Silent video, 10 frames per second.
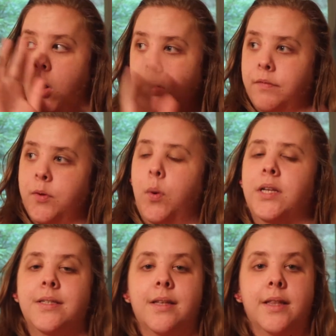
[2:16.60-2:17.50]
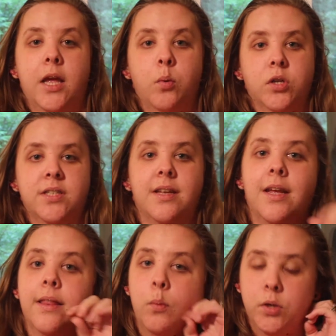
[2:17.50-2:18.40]
all of the ones that they were
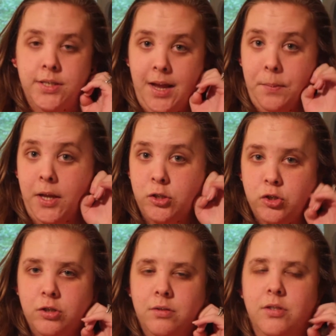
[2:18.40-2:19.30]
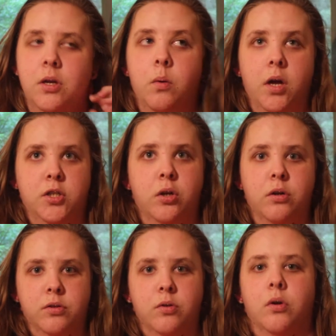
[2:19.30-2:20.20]
seeing that were damaged. So a
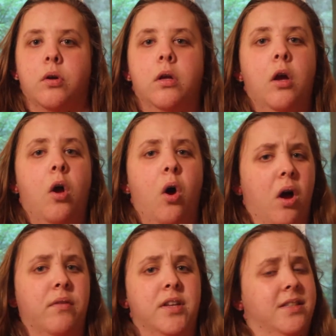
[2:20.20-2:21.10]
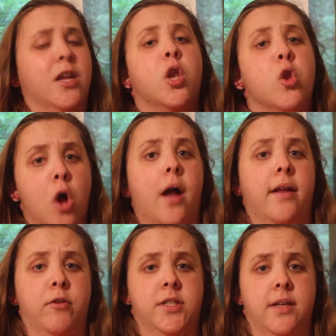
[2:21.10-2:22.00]
Turner's girl, obviously not
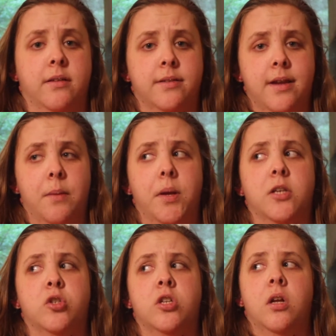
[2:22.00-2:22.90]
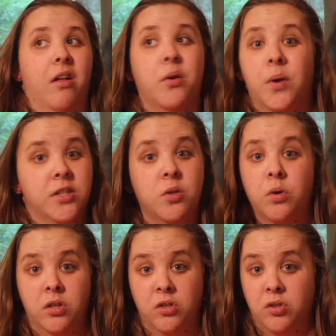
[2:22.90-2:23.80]
every cell is damaged, otherwise you
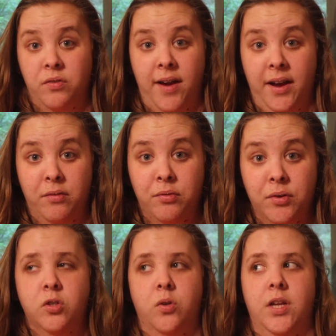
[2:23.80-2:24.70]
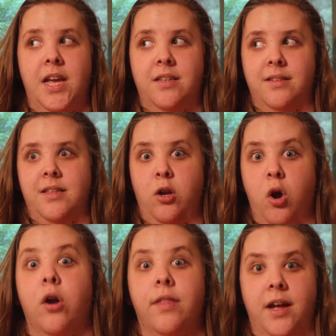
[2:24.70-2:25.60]
couldn't survive. So the cases that
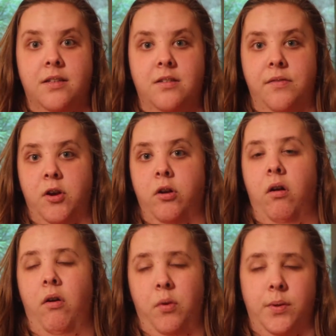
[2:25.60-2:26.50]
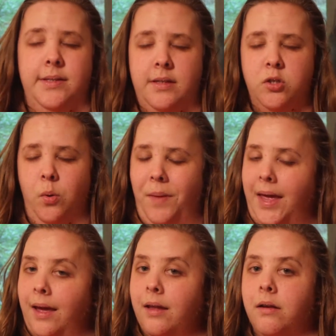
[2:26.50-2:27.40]
are that severe are the ones that don't
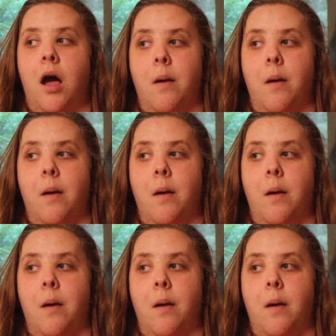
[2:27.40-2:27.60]
make it.